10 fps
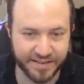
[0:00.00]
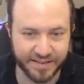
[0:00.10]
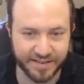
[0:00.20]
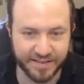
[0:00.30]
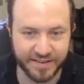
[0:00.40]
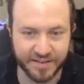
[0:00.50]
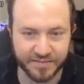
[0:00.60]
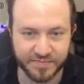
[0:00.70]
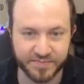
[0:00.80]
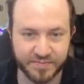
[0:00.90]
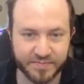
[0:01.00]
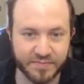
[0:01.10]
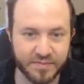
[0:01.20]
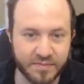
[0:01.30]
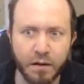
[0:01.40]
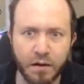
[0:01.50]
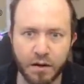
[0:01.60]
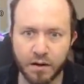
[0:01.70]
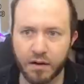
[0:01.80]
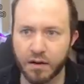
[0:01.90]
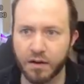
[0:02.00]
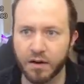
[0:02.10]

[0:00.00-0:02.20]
(silence)